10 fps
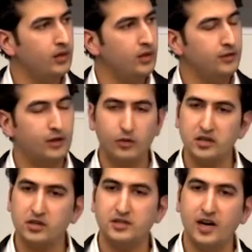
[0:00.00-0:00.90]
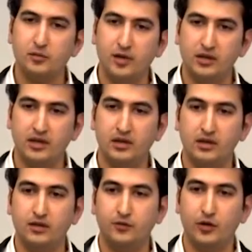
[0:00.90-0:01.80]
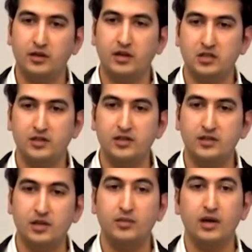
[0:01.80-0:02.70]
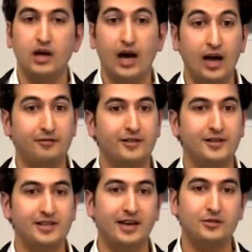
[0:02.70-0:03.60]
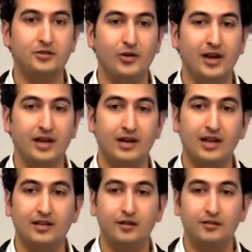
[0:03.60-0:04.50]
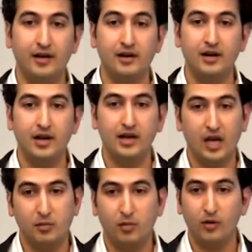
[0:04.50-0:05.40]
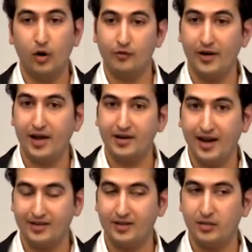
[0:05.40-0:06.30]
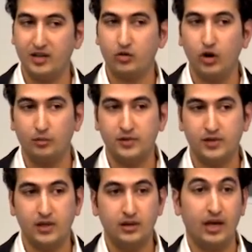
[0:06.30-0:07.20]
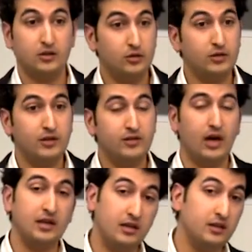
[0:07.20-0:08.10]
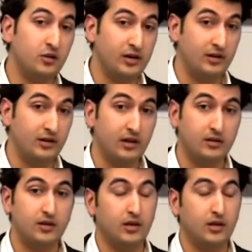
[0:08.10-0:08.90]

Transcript: So to actually start building this fraud detection system, I first had to train a classifier capable of recognizing tomato crops. And to do this, I needed a training set.